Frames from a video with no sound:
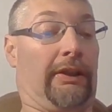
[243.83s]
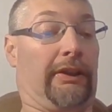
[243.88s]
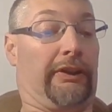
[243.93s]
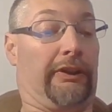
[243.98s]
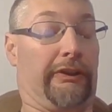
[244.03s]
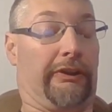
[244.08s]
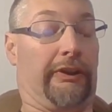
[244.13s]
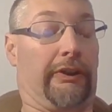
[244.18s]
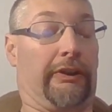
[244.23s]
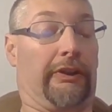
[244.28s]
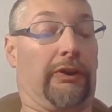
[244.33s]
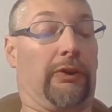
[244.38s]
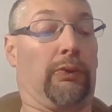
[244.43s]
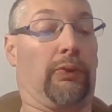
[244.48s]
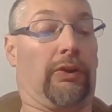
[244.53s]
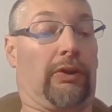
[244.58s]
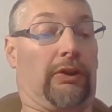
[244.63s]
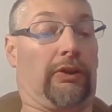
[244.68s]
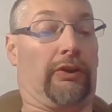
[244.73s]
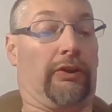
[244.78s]
You
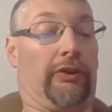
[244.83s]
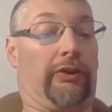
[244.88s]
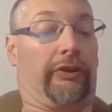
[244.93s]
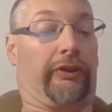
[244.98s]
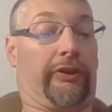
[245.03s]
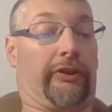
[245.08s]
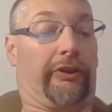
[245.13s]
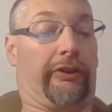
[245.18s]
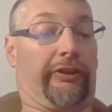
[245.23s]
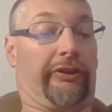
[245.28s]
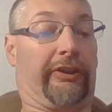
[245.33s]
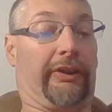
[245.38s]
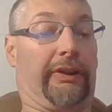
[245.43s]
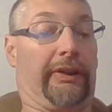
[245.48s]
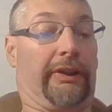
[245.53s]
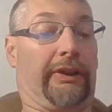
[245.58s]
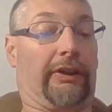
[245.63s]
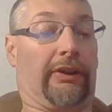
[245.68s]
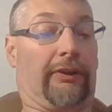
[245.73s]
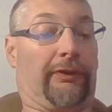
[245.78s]
will lose your
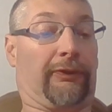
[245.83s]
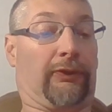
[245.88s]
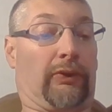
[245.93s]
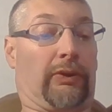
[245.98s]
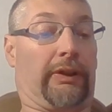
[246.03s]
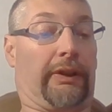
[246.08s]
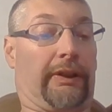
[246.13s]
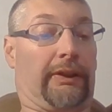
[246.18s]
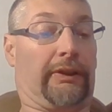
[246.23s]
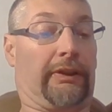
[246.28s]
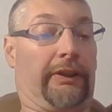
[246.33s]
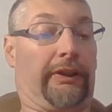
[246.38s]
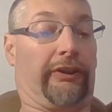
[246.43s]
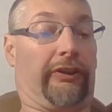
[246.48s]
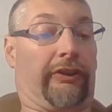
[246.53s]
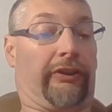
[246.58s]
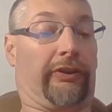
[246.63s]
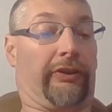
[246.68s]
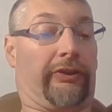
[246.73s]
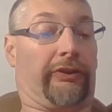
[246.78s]
CDL for at
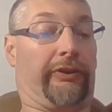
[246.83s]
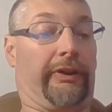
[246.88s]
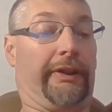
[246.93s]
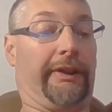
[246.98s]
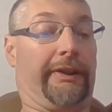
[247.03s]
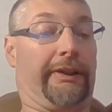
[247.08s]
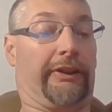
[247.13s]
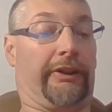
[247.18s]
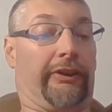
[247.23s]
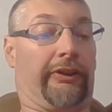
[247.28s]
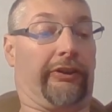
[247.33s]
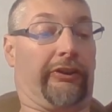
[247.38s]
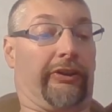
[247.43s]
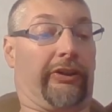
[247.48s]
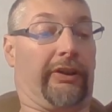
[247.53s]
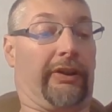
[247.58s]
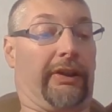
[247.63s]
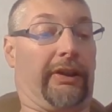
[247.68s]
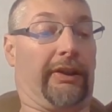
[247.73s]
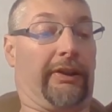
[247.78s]
least 3 years
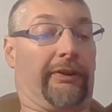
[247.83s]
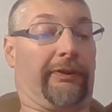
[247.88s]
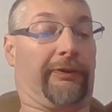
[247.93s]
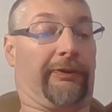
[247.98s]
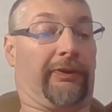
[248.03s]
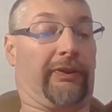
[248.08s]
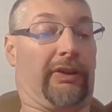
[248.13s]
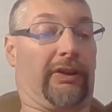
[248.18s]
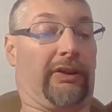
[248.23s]
if